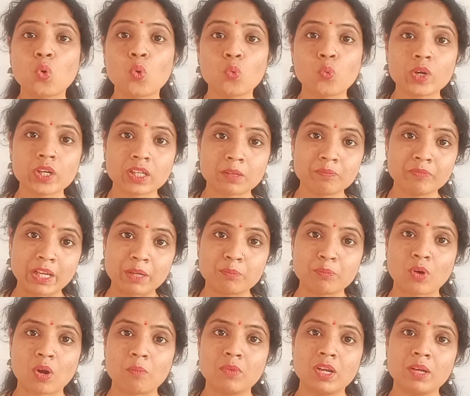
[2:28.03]
overcome that
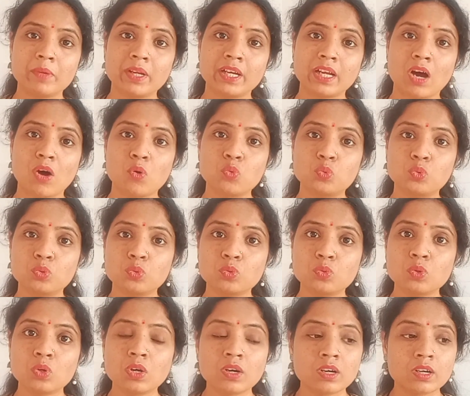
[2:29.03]
problem and how
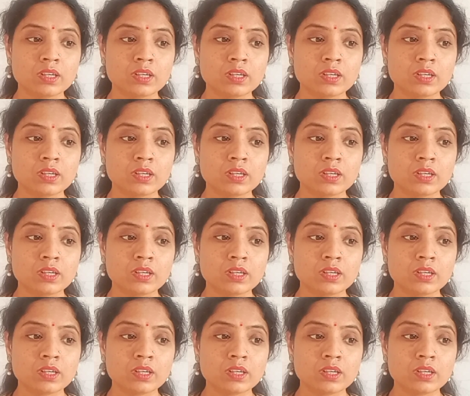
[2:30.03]
to